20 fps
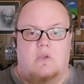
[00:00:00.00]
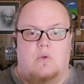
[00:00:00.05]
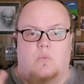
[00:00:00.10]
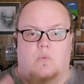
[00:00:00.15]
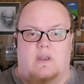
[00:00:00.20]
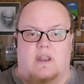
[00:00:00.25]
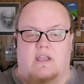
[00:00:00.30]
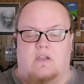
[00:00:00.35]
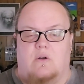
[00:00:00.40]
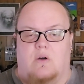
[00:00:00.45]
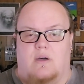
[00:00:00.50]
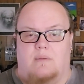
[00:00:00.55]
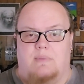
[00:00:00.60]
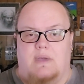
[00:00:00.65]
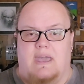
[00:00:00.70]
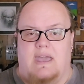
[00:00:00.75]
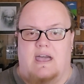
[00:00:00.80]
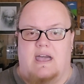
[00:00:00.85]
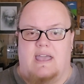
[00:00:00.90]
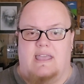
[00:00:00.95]
when I go on
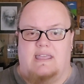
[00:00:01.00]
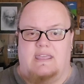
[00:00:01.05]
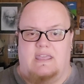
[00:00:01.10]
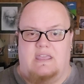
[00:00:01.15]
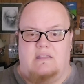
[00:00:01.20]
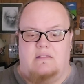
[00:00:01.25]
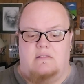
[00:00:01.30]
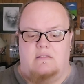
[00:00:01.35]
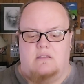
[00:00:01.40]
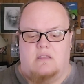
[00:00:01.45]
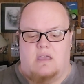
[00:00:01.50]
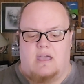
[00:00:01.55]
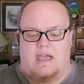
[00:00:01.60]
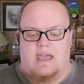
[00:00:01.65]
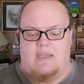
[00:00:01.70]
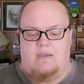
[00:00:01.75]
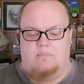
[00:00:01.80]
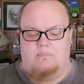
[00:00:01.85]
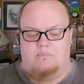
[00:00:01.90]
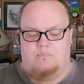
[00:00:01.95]
my hiking,
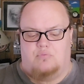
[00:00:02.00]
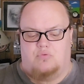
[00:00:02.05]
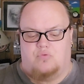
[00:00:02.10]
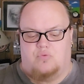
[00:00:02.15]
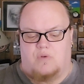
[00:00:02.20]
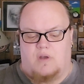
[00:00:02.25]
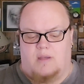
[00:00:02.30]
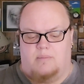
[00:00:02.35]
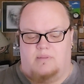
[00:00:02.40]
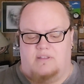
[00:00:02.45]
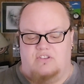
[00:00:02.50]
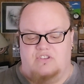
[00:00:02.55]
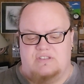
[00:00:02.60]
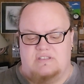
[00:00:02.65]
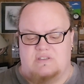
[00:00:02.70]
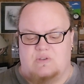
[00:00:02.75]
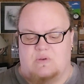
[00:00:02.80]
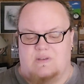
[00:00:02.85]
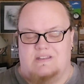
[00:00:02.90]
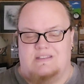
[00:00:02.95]
I'm probably
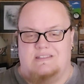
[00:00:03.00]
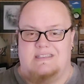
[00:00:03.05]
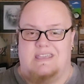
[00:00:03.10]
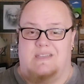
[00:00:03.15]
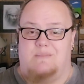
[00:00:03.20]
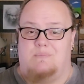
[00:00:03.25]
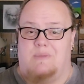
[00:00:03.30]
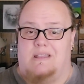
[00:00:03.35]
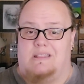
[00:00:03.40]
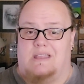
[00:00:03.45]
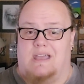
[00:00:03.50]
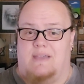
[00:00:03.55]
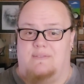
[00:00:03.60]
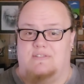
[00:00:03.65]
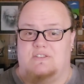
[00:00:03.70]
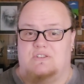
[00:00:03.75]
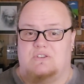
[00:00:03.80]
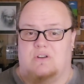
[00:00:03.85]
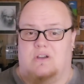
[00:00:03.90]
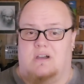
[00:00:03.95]
just going to take my life
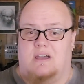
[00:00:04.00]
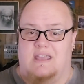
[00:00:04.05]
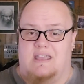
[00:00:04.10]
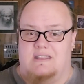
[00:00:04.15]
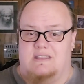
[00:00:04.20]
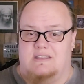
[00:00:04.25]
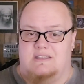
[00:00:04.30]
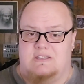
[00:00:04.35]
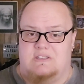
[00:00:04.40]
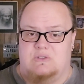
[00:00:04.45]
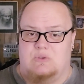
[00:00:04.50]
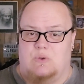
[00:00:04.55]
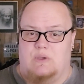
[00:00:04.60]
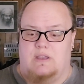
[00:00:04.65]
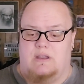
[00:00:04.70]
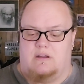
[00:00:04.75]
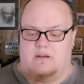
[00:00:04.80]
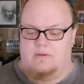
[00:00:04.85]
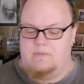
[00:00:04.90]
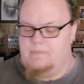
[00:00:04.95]
straw and the
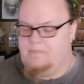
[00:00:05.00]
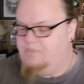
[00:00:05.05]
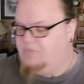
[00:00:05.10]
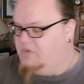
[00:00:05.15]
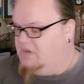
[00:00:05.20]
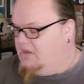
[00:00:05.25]
Sawyer.